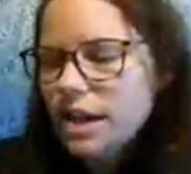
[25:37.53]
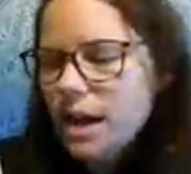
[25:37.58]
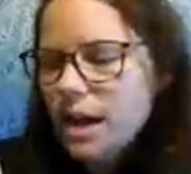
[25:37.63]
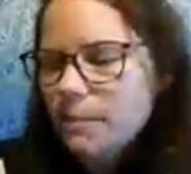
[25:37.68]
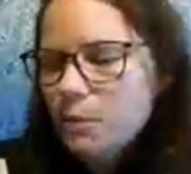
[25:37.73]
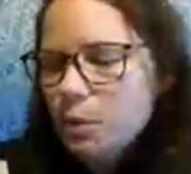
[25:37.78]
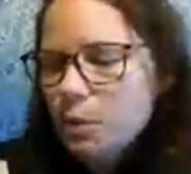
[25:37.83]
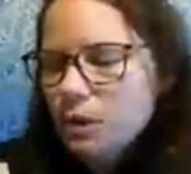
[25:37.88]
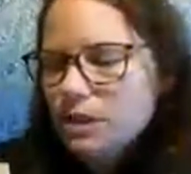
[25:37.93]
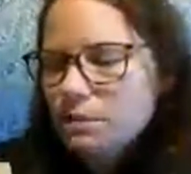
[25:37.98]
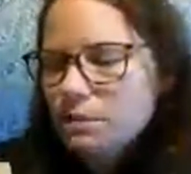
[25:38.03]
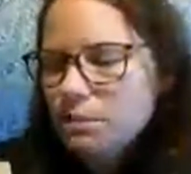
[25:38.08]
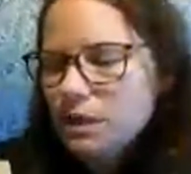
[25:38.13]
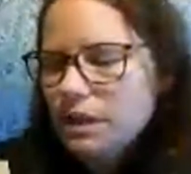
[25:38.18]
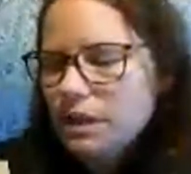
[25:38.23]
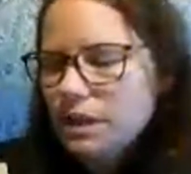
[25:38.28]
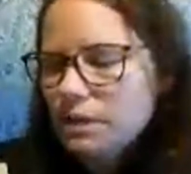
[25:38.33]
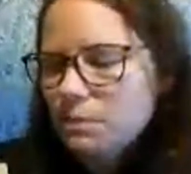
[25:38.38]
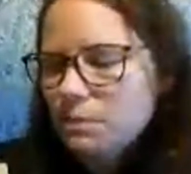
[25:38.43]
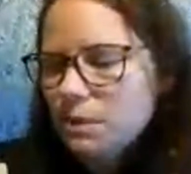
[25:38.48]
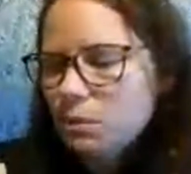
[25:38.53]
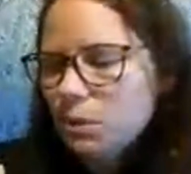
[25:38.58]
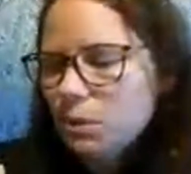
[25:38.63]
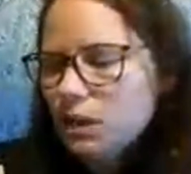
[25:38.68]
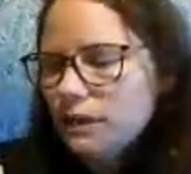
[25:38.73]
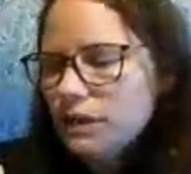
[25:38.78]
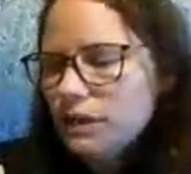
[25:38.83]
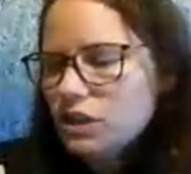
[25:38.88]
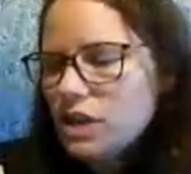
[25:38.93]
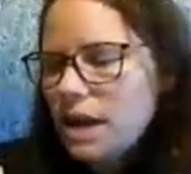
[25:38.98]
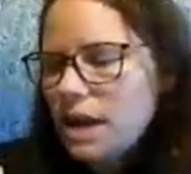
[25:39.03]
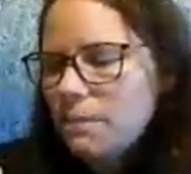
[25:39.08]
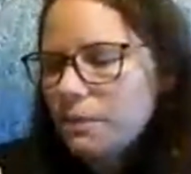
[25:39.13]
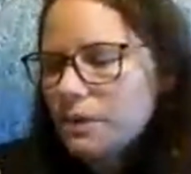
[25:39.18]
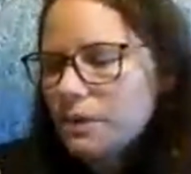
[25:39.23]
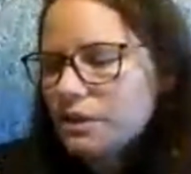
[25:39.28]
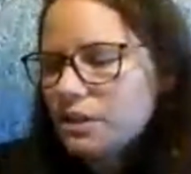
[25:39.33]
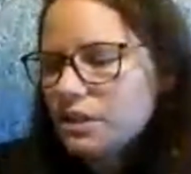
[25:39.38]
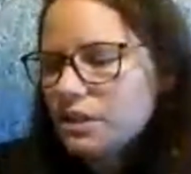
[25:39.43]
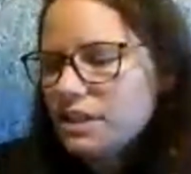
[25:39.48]
I'm going to put him in one of the
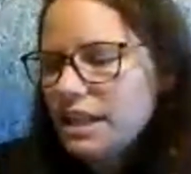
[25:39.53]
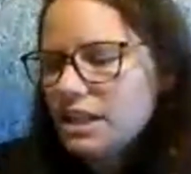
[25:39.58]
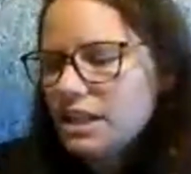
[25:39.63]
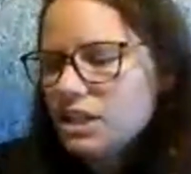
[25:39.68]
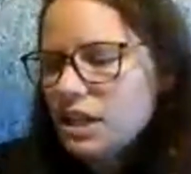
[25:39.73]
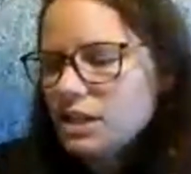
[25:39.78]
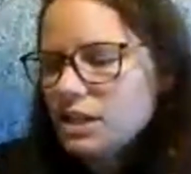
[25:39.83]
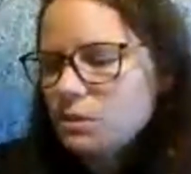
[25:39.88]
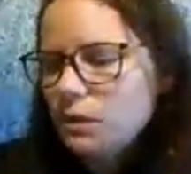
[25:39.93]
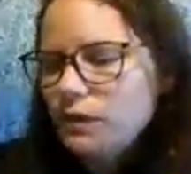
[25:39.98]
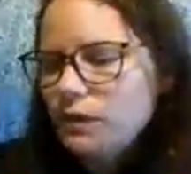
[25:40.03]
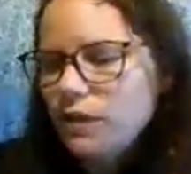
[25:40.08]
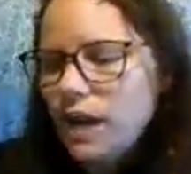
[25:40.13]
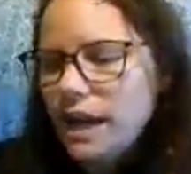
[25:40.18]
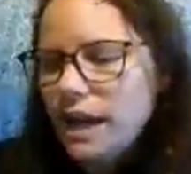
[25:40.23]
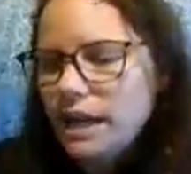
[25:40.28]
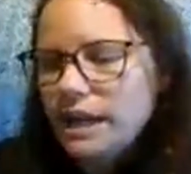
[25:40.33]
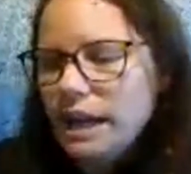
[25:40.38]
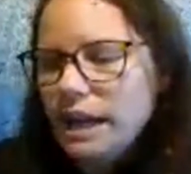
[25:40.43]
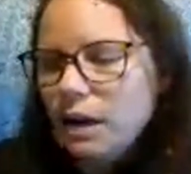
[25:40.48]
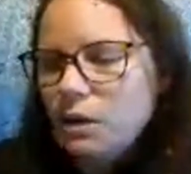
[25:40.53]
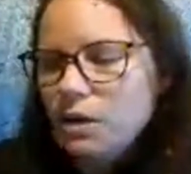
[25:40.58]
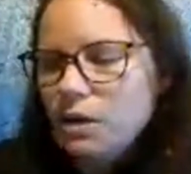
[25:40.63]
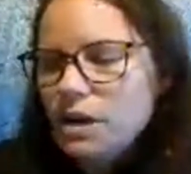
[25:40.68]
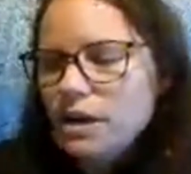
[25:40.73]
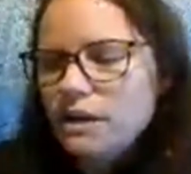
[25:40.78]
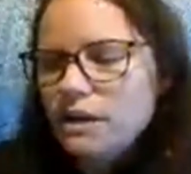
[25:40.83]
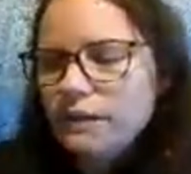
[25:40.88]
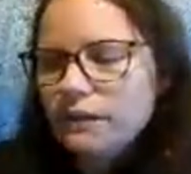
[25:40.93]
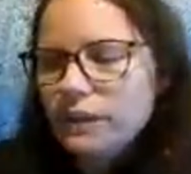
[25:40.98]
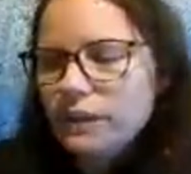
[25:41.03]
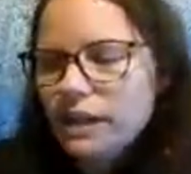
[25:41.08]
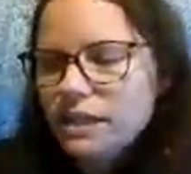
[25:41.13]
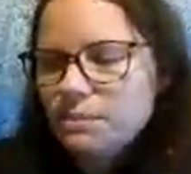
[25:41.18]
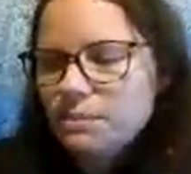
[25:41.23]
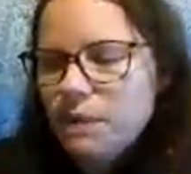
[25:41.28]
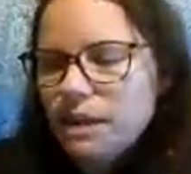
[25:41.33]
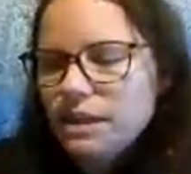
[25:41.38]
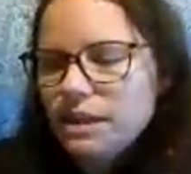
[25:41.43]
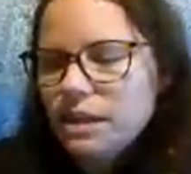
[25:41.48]
choppers. Sanchez will fly it out,
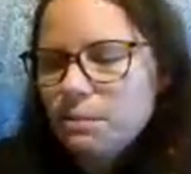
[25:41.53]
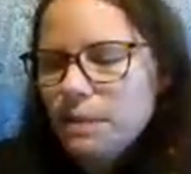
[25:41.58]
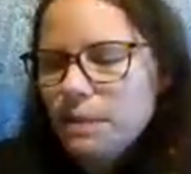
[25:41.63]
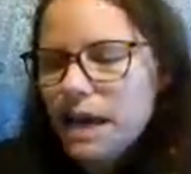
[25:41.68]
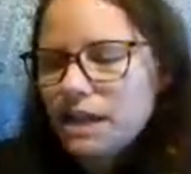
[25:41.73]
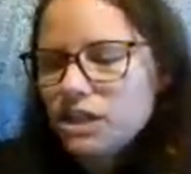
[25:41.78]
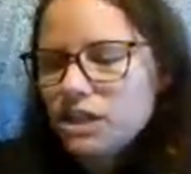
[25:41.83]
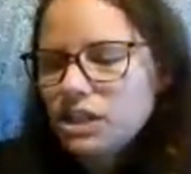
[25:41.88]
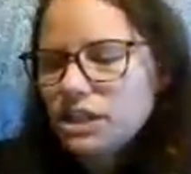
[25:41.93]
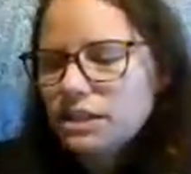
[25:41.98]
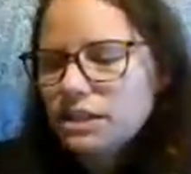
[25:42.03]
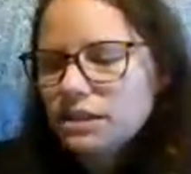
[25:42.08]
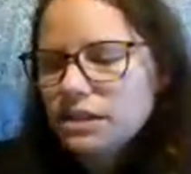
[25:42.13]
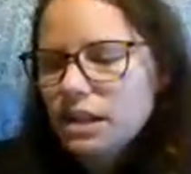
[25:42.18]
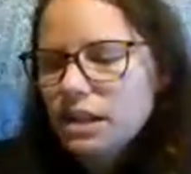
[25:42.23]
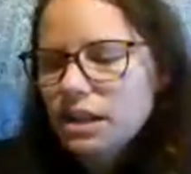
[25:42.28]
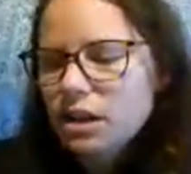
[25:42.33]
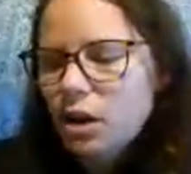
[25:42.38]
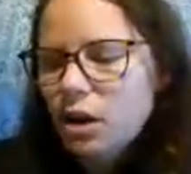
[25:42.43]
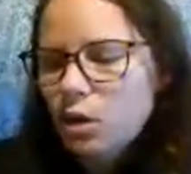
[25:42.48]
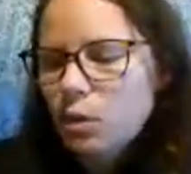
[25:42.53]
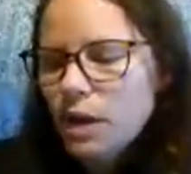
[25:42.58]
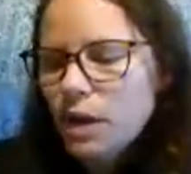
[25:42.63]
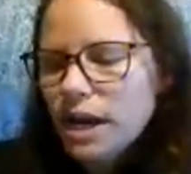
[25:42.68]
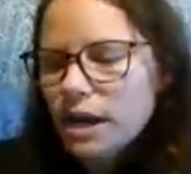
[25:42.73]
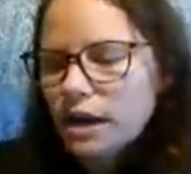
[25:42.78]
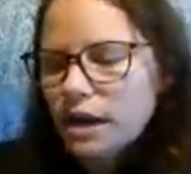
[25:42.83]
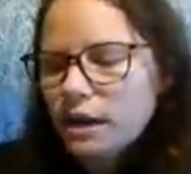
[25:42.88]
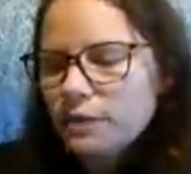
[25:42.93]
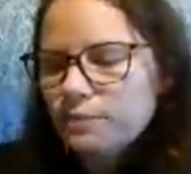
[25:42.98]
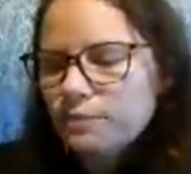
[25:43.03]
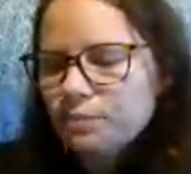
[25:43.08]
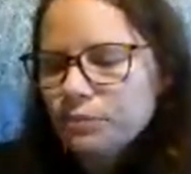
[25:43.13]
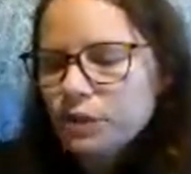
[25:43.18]
flanked by the Apaches. And go where?